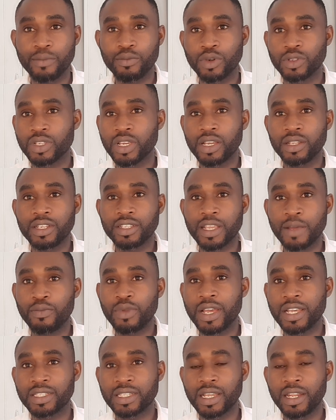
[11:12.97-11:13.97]
But this
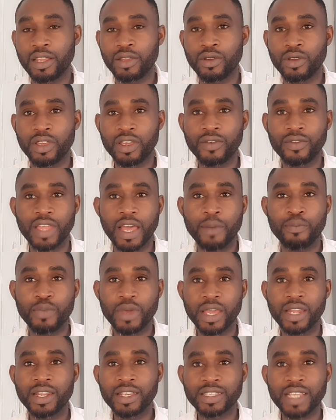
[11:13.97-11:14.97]
employer is telling you, if they are
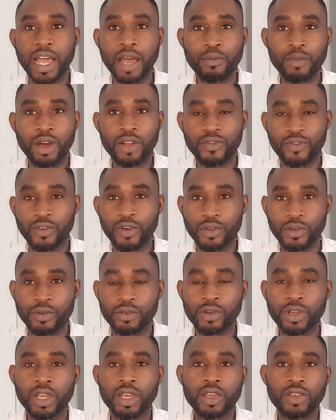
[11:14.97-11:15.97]
paying this amount for you,